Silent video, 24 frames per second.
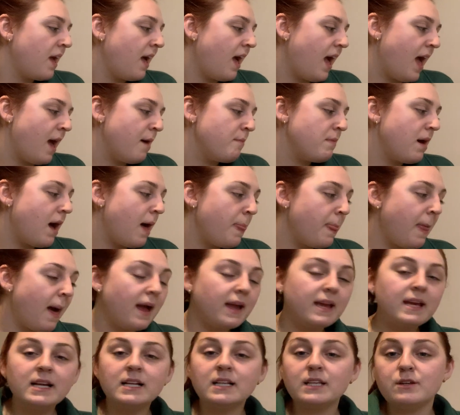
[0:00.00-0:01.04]
And that
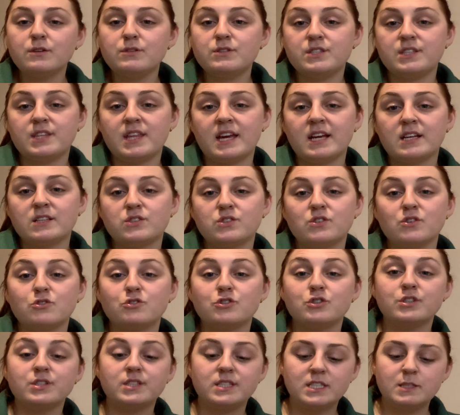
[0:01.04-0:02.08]
includes things
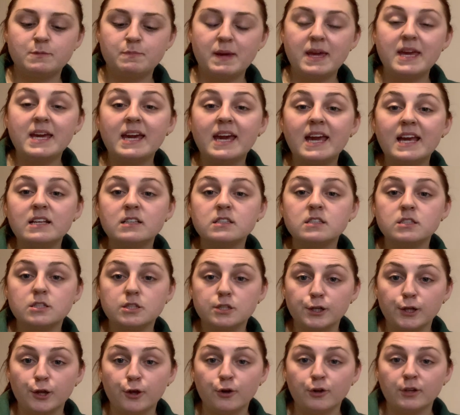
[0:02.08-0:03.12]
such as speaking
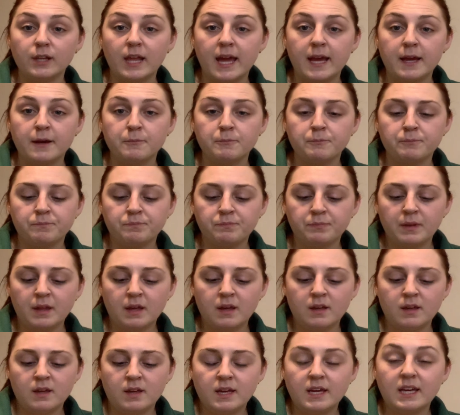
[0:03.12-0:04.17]
slowly,
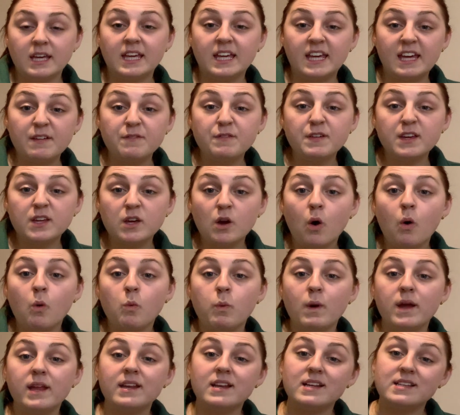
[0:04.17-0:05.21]
giving your
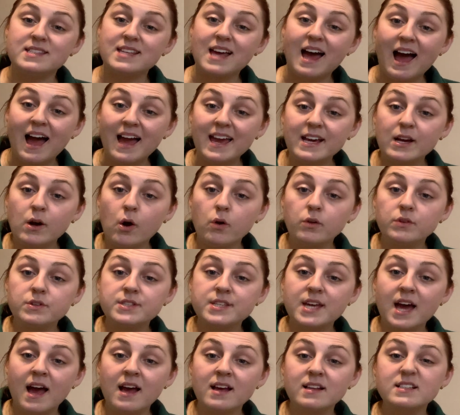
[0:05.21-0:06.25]
witness eye
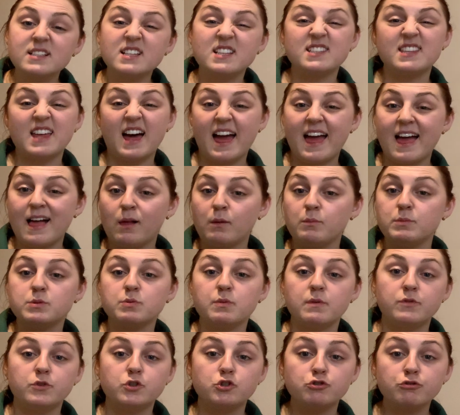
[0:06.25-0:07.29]
contact, because that helps
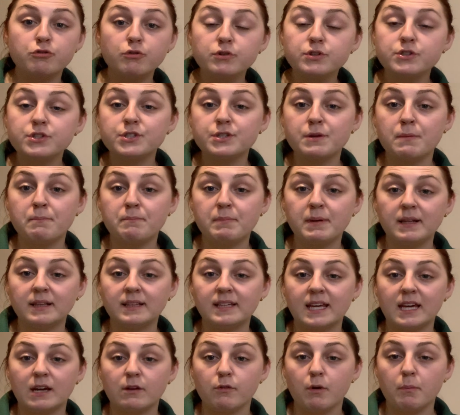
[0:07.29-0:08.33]
with trust and
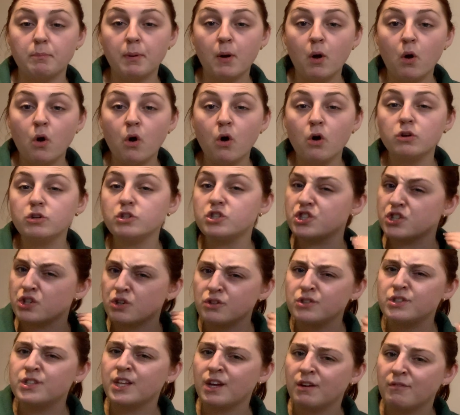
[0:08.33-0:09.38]
building a rapport and
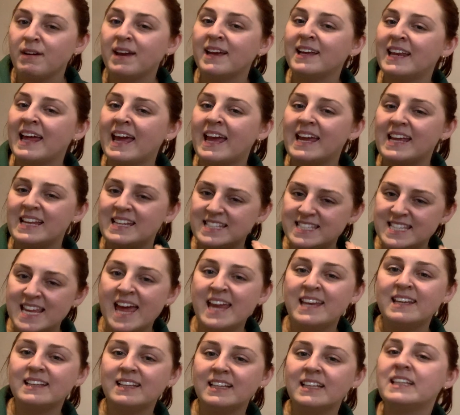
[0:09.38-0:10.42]
shows that you're really
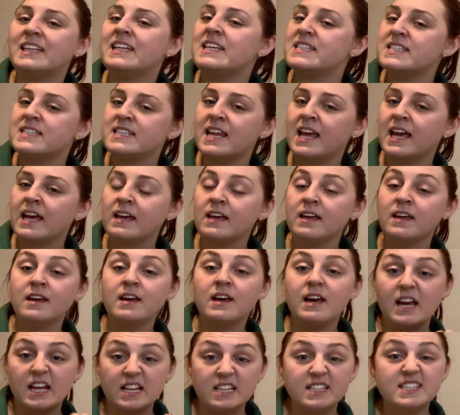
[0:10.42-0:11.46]
intently listening
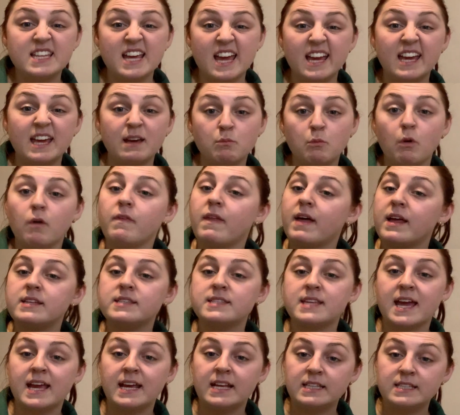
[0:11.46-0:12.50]
and taking what they're
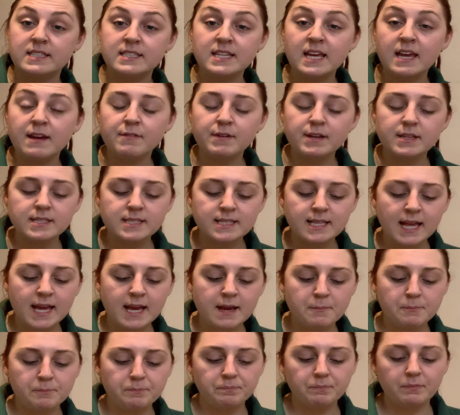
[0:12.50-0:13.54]
saying seriously.
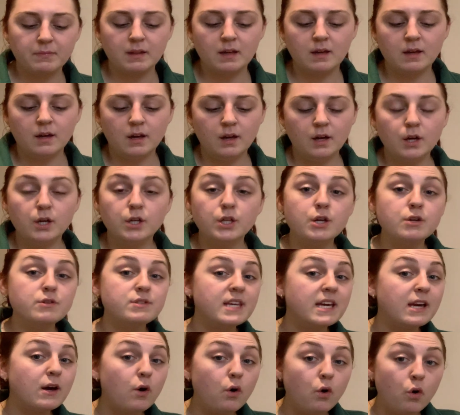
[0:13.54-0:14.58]

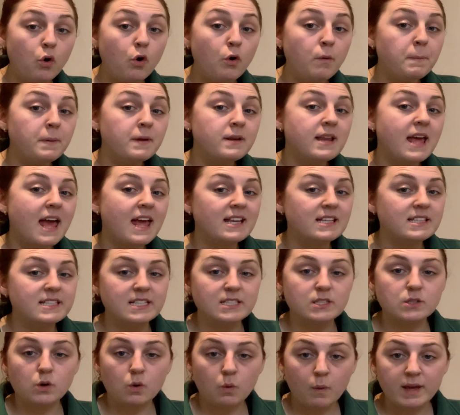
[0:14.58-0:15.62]
Using
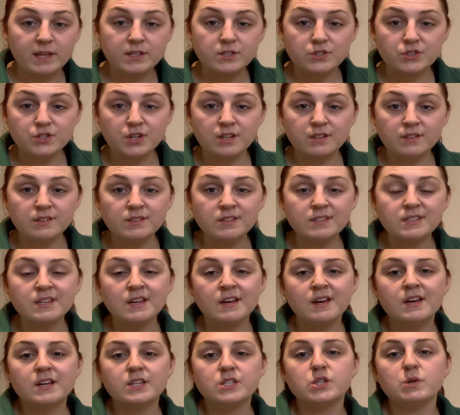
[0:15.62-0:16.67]
open-ended questions
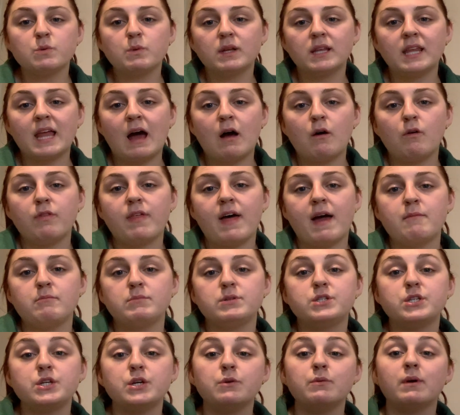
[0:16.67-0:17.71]
to allow them
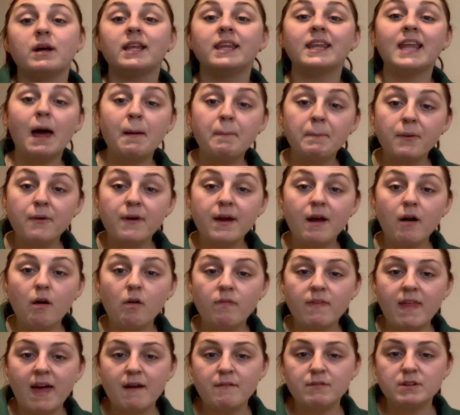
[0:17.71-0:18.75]
to elaborate on
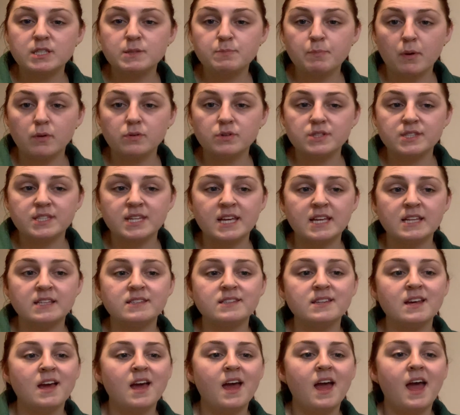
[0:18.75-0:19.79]
their
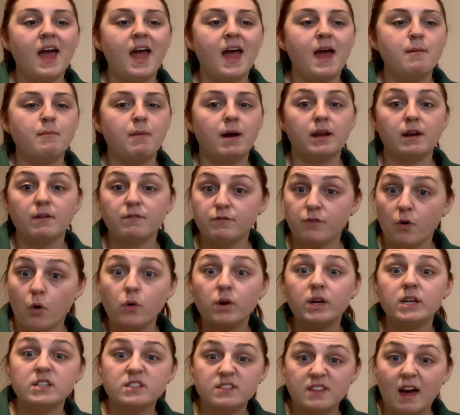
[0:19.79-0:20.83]
responses and
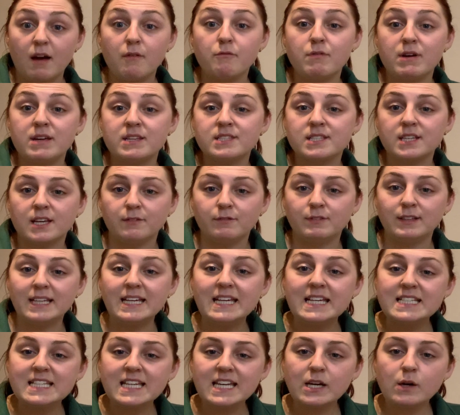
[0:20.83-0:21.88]
avoid that risk of
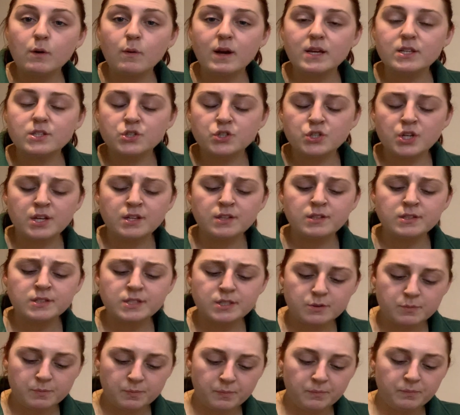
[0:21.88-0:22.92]
leading
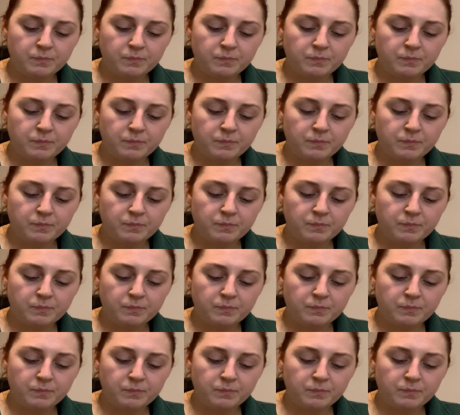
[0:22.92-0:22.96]
questions.